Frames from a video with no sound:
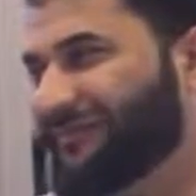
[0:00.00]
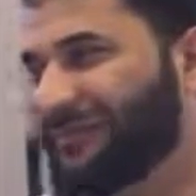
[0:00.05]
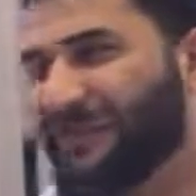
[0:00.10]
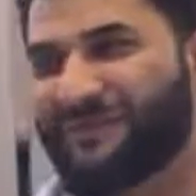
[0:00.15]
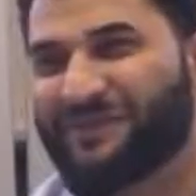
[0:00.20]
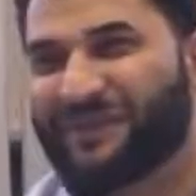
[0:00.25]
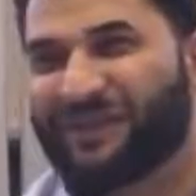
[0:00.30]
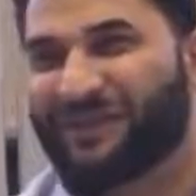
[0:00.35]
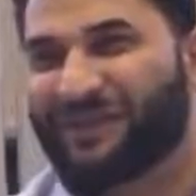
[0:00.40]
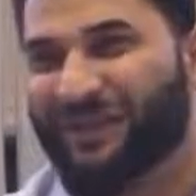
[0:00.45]

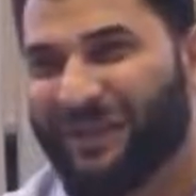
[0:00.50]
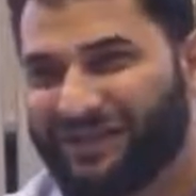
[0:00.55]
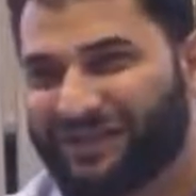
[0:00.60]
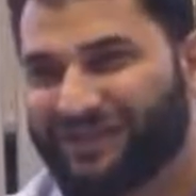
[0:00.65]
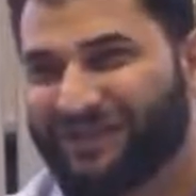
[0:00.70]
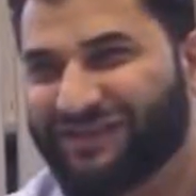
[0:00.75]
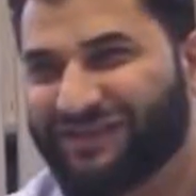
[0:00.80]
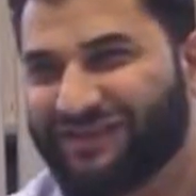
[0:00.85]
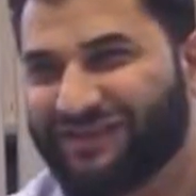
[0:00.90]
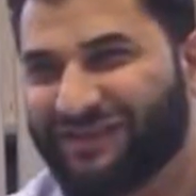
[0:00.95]
from the
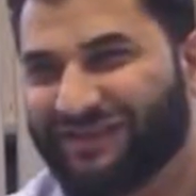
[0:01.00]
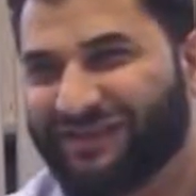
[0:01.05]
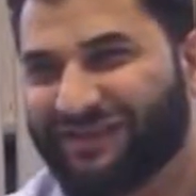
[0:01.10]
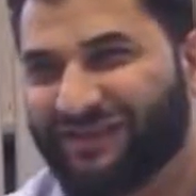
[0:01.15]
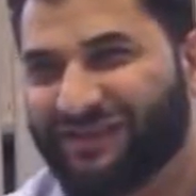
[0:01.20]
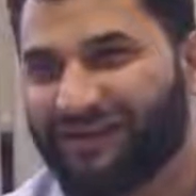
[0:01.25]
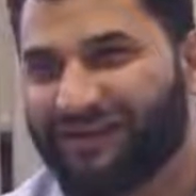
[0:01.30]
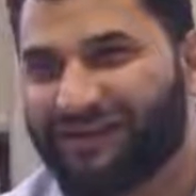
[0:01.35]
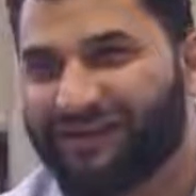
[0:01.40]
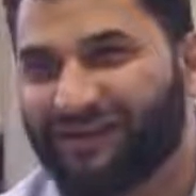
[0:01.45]
Qurayshis.
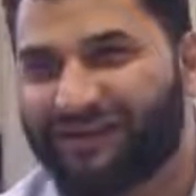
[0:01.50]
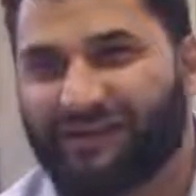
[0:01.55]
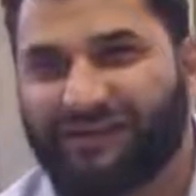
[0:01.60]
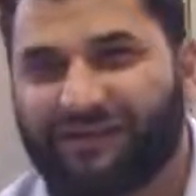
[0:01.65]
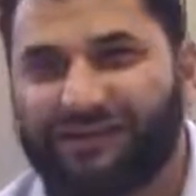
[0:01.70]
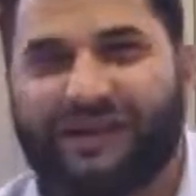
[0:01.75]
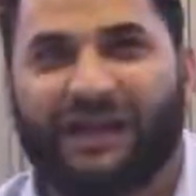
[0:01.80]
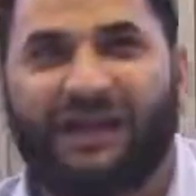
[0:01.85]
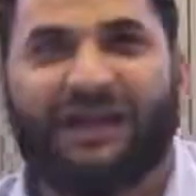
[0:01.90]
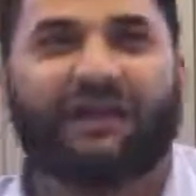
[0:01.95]

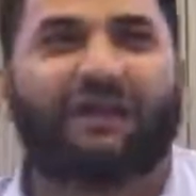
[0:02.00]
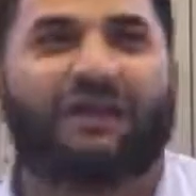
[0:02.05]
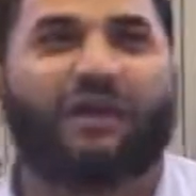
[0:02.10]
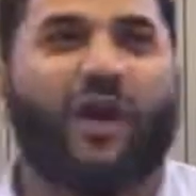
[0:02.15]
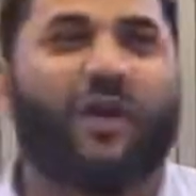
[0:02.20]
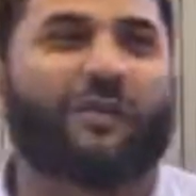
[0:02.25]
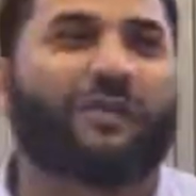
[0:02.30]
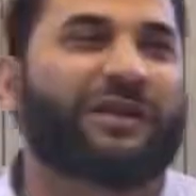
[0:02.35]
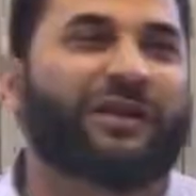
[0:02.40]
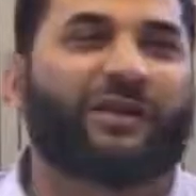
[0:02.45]
Yeah,
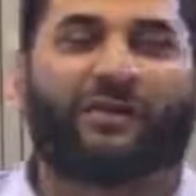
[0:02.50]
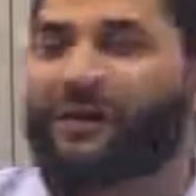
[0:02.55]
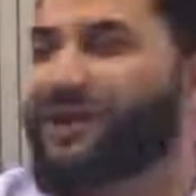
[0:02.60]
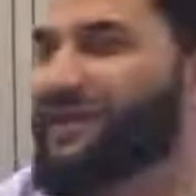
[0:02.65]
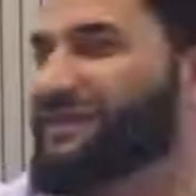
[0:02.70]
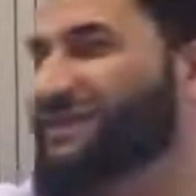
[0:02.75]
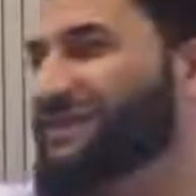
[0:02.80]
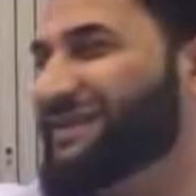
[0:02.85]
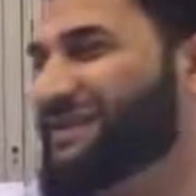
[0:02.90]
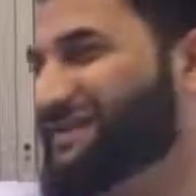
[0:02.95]
how many
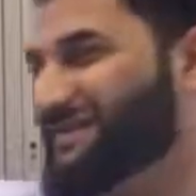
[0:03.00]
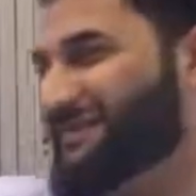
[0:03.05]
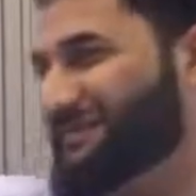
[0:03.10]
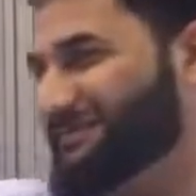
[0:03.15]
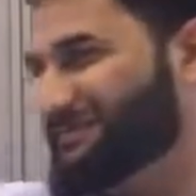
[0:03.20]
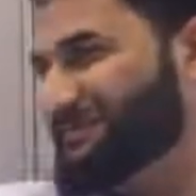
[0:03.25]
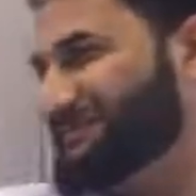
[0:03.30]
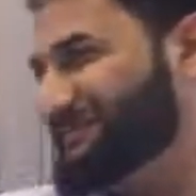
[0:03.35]
Qurayshis?